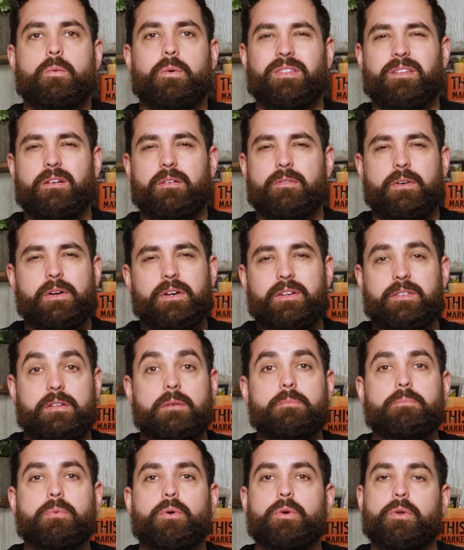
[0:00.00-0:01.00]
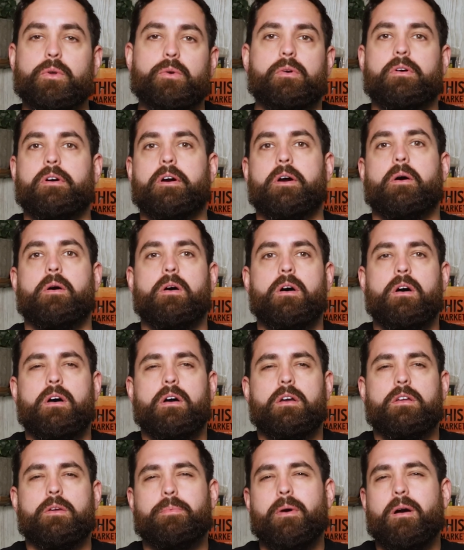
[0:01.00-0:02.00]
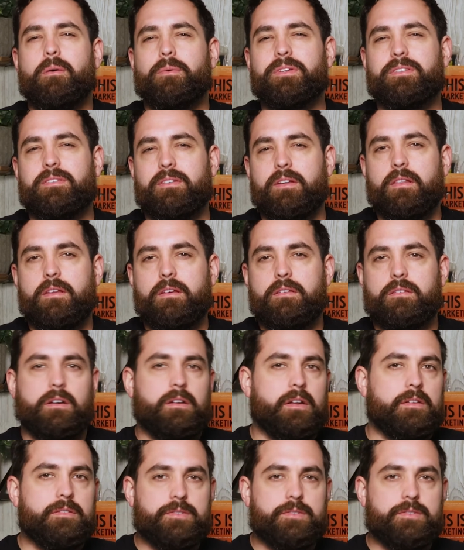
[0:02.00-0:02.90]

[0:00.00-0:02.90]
with a very simple URL. You've probably seen these on